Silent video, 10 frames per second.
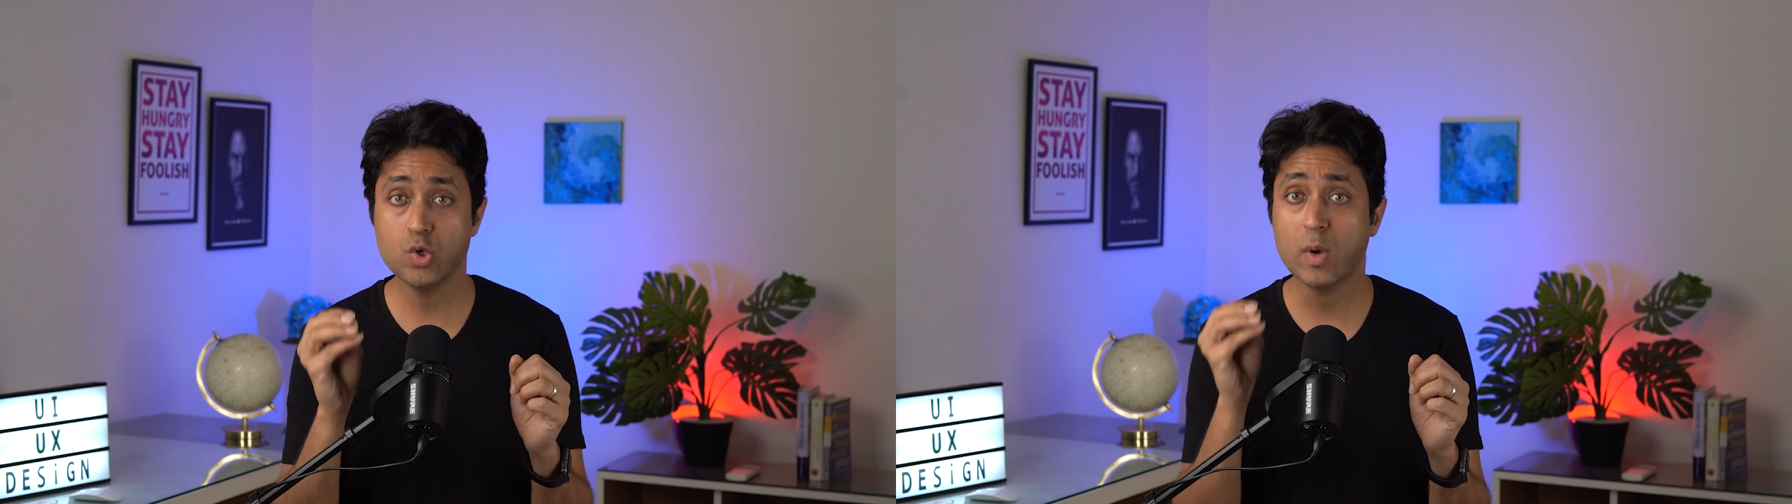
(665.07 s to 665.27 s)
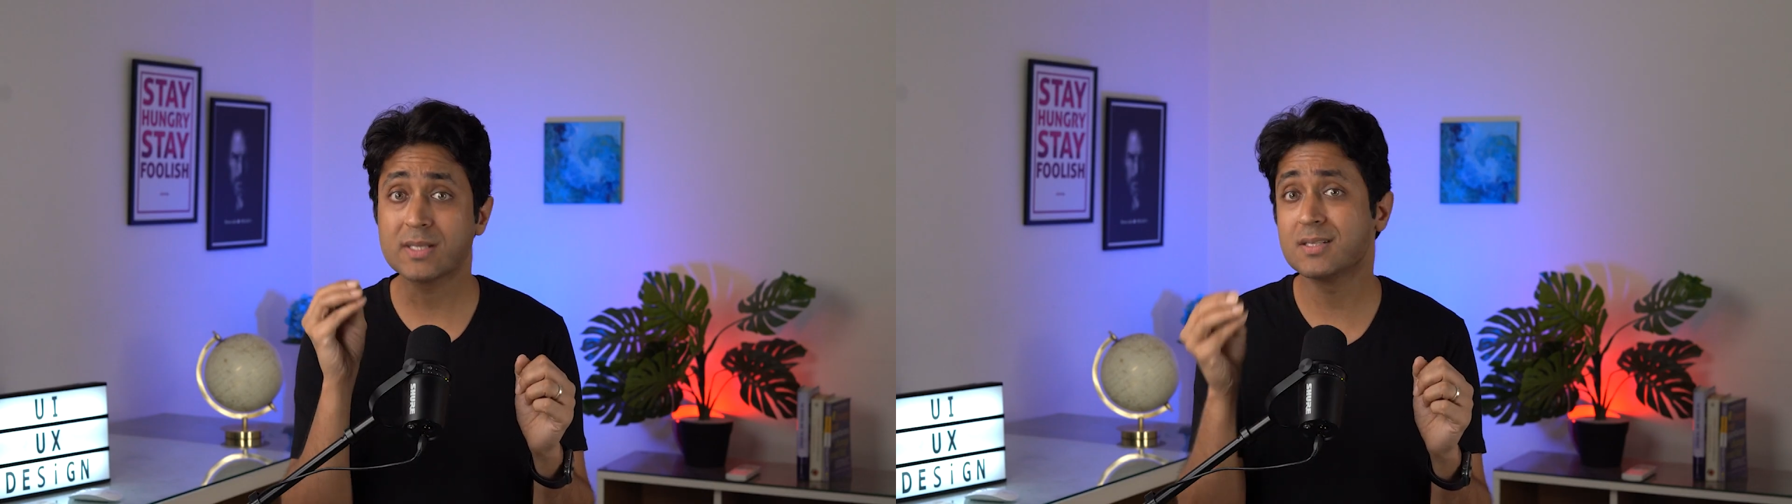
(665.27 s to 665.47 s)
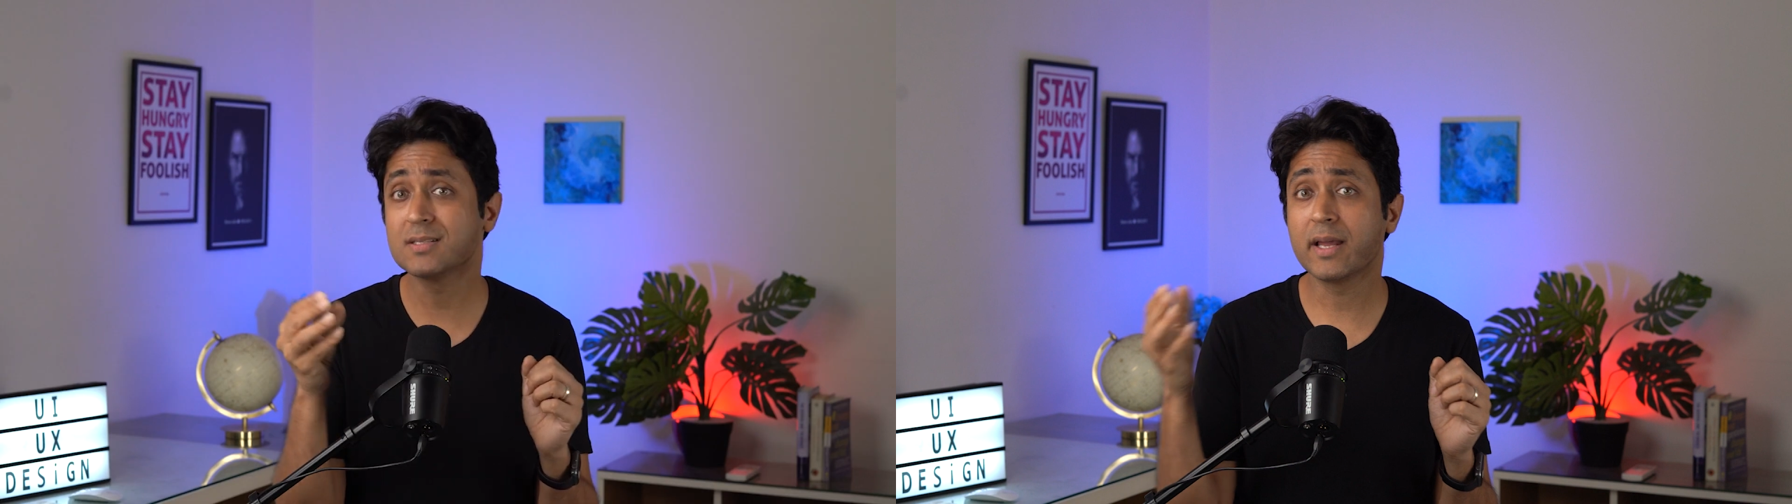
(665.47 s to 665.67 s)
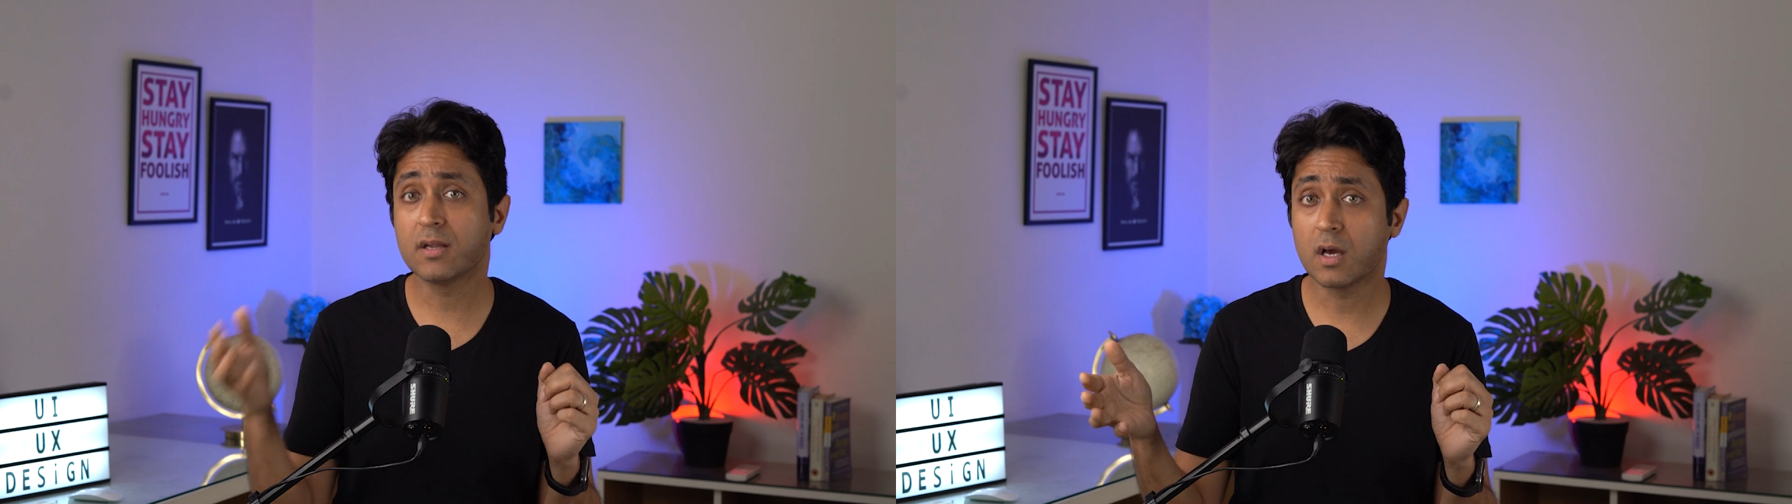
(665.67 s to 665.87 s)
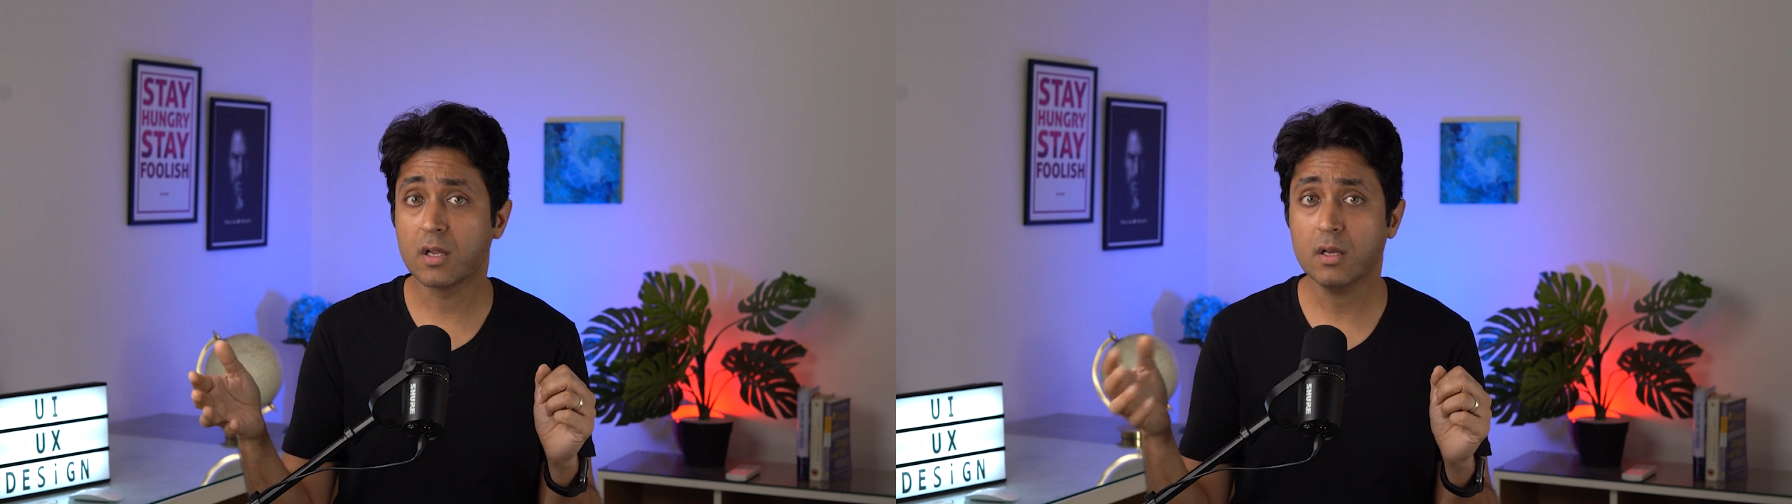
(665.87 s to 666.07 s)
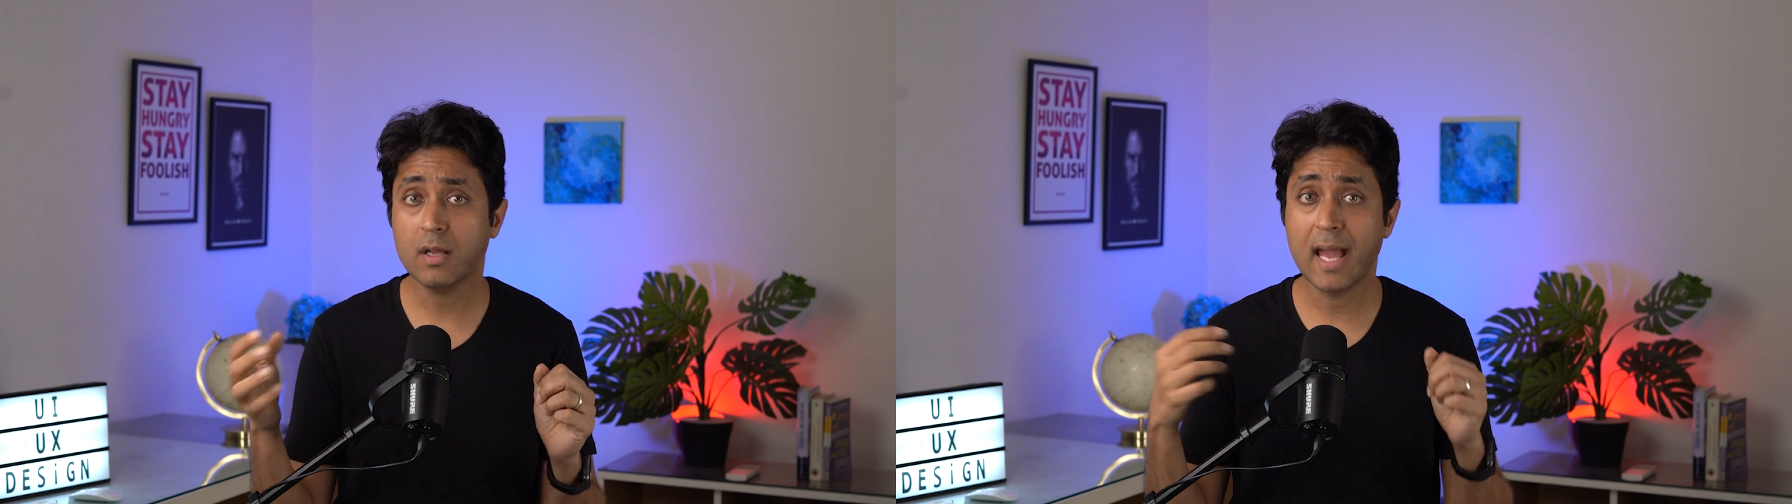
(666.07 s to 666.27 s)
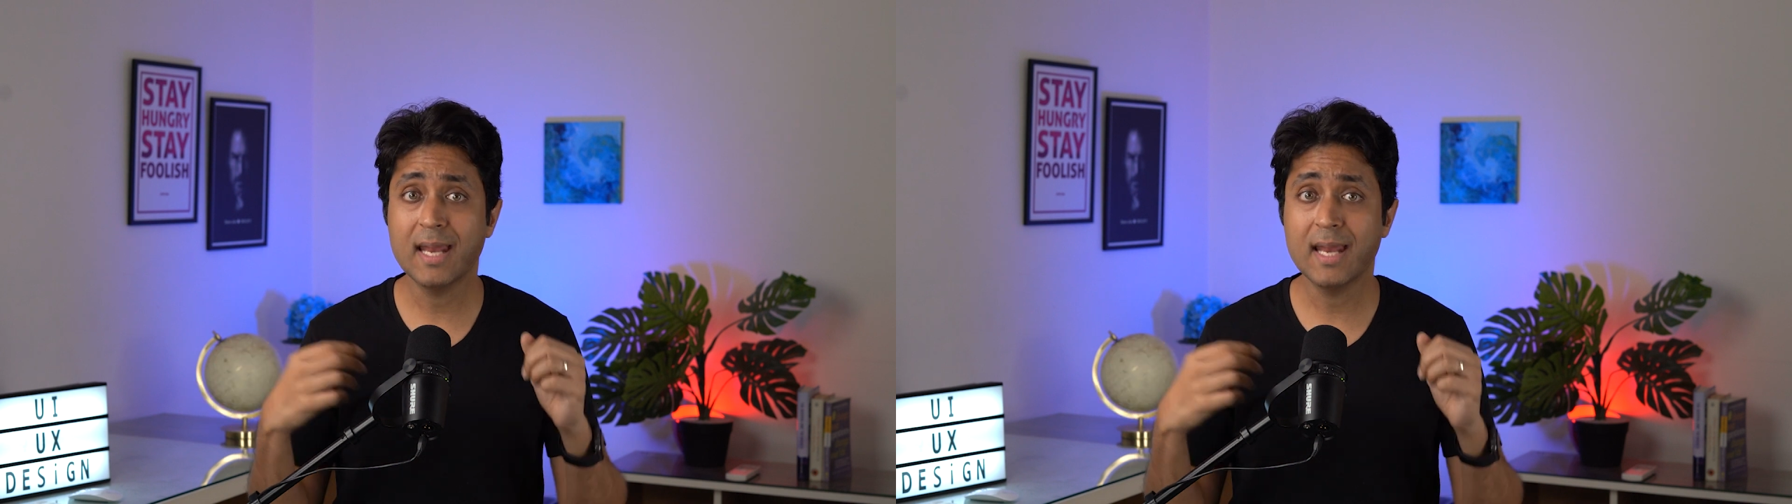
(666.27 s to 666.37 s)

U X design career,